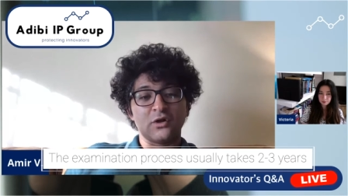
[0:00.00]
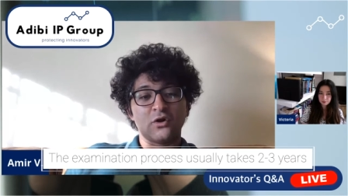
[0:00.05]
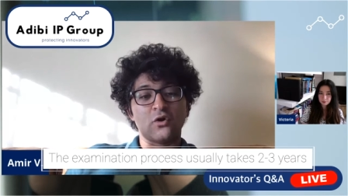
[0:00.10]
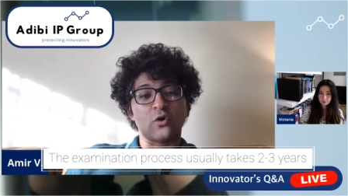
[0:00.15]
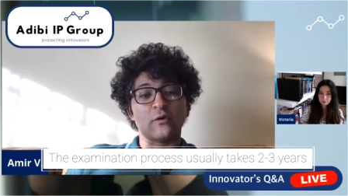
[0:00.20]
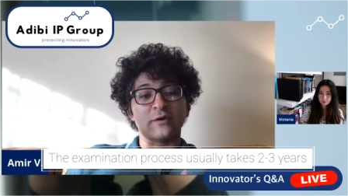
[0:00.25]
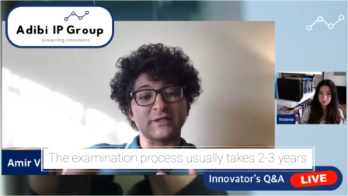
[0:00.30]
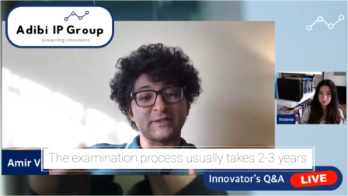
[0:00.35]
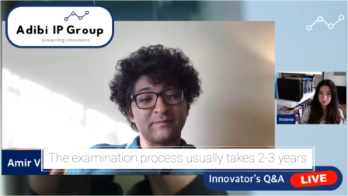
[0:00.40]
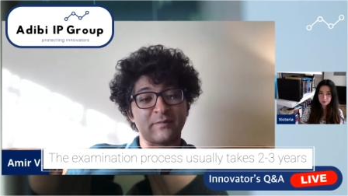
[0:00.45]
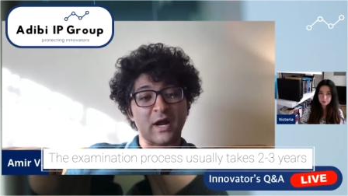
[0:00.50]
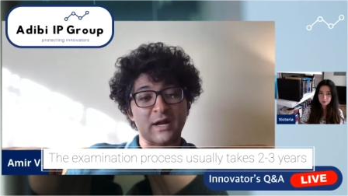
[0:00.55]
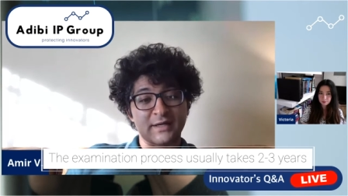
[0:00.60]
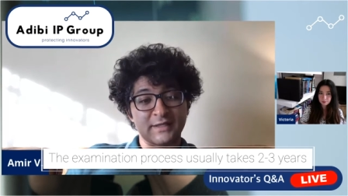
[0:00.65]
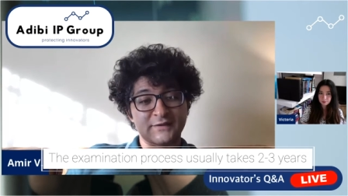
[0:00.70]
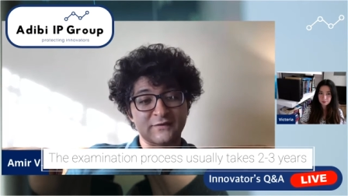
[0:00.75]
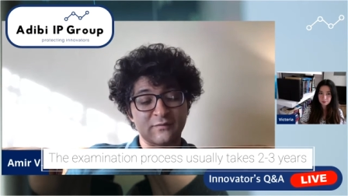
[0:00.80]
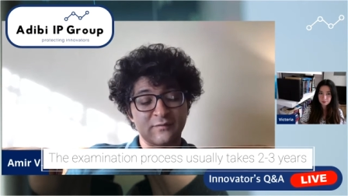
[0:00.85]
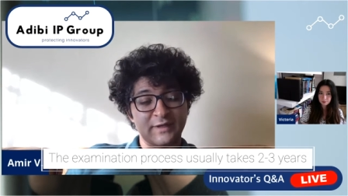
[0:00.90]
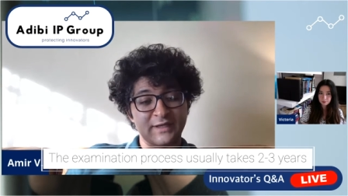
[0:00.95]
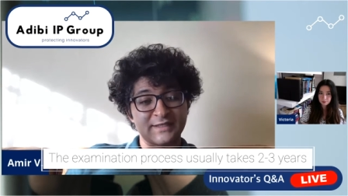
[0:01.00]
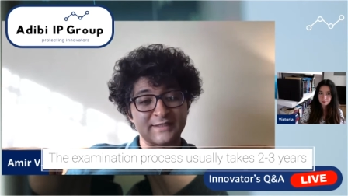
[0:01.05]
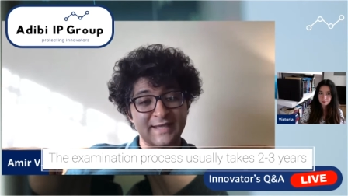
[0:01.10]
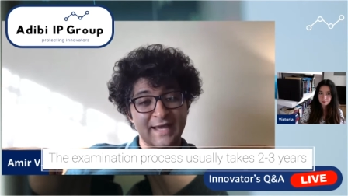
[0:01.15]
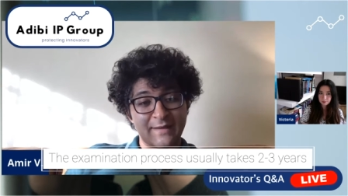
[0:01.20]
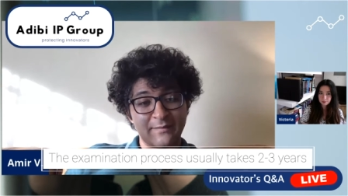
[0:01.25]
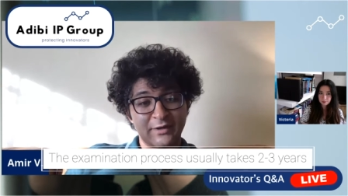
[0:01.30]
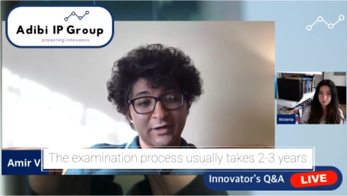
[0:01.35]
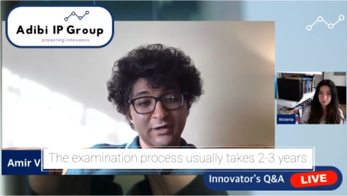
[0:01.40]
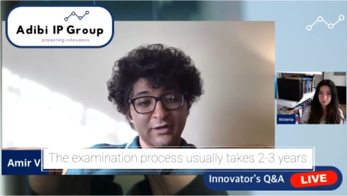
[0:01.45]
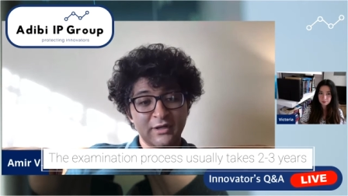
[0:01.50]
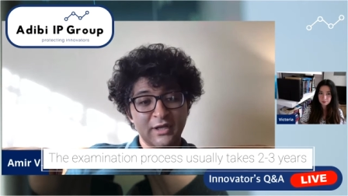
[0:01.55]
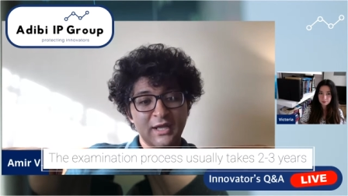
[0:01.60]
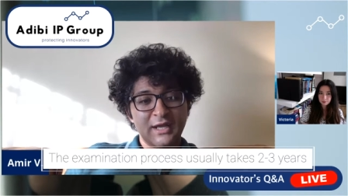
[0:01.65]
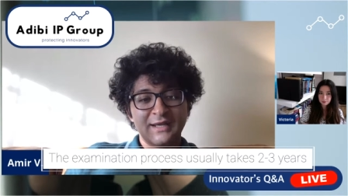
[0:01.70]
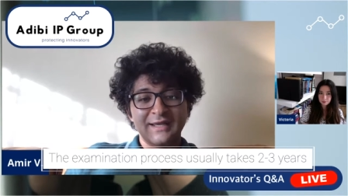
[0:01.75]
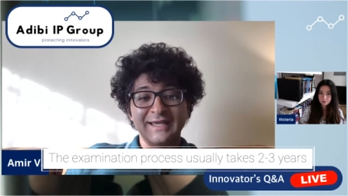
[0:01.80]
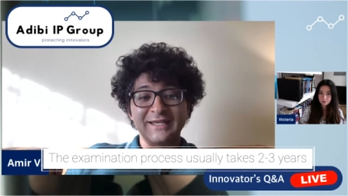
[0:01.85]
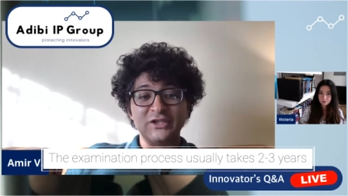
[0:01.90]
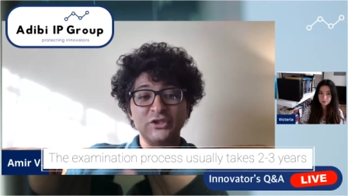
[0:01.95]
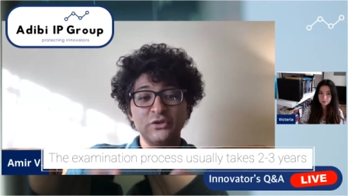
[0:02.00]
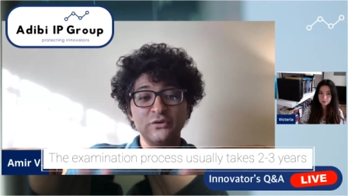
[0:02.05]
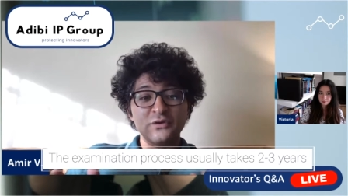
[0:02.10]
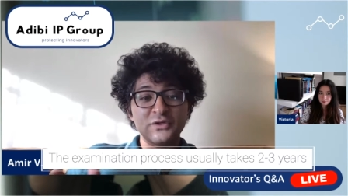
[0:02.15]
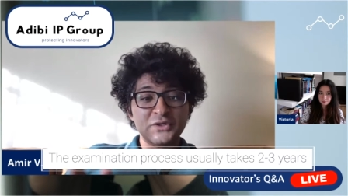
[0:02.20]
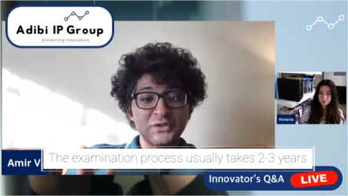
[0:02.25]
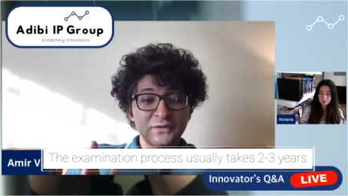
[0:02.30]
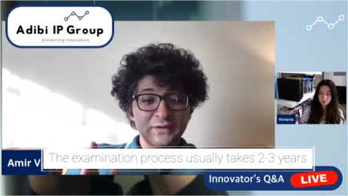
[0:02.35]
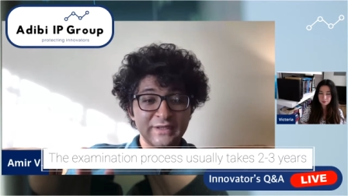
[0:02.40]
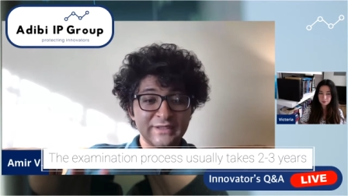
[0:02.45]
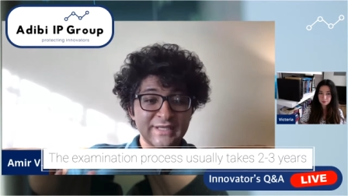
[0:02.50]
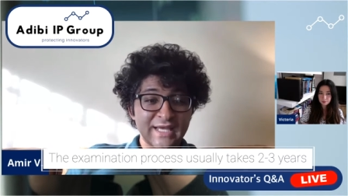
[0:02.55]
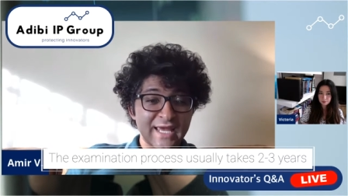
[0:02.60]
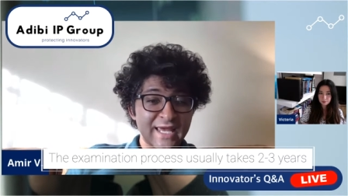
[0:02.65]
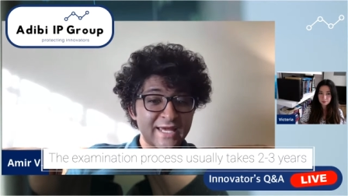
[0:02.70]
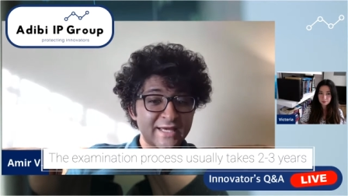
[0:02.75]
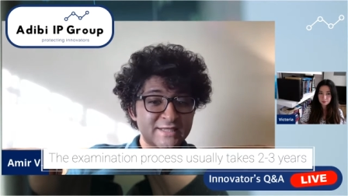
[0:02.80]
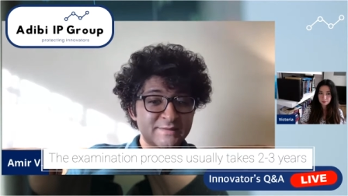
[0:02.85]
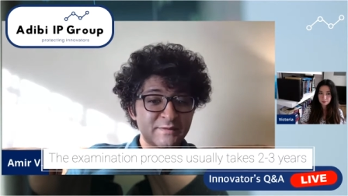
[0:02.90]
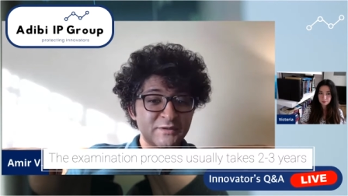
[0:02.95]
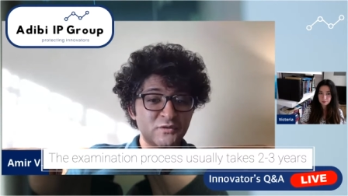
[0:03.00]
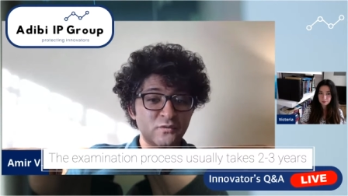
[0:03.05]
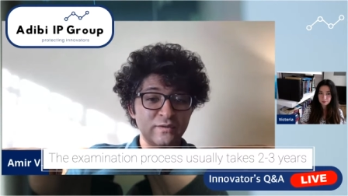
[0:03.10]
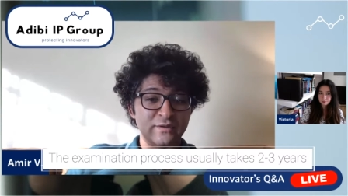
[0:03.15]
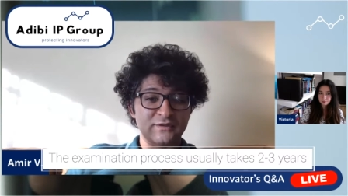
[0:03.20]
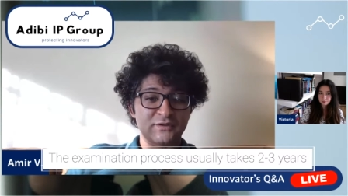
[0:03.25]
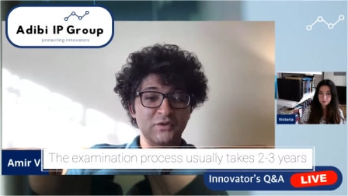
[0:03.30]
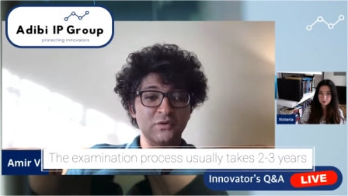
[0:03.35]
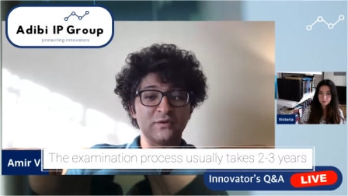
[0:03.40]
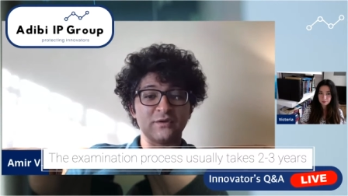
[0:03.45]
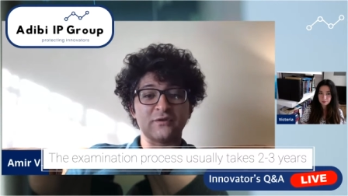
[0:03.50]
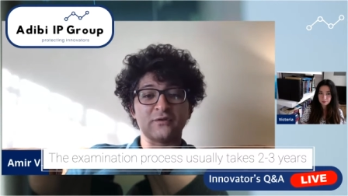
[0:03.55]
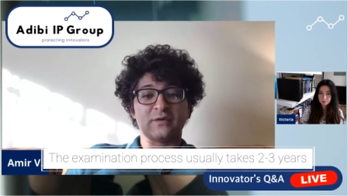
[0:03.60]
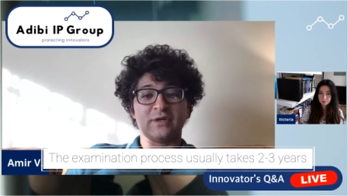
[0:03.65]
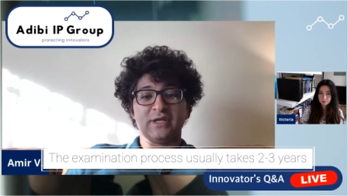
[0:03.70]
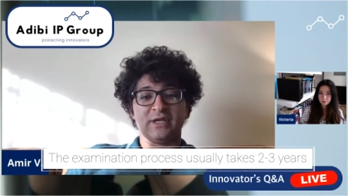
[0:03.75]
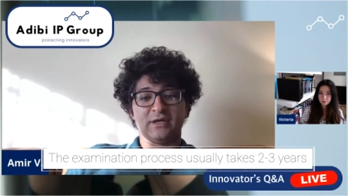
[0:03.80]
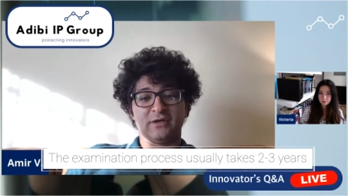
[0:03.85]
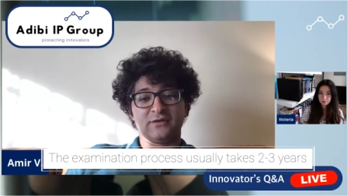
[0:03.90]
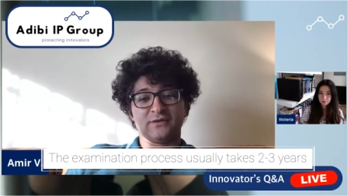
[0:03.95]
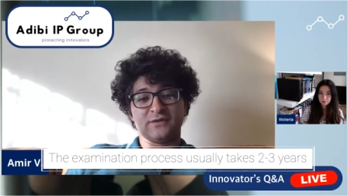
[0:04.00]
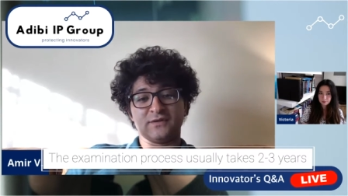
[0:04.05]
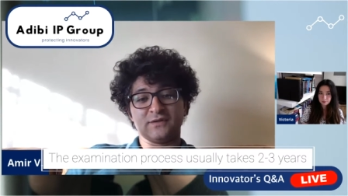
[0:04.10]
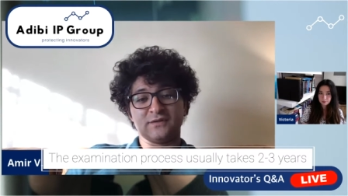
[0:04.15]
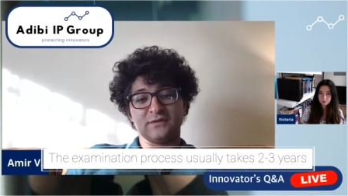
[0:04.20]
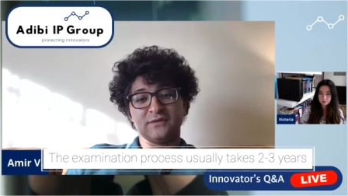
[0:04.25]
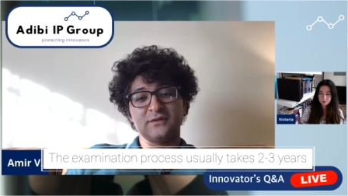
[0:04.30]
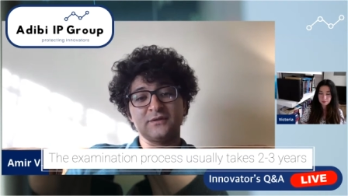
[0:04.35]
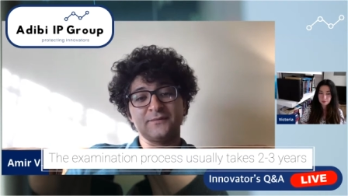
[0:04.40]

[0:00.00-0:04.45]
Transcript: correspondence from the examiner, it usually takes between 2 to 3 years.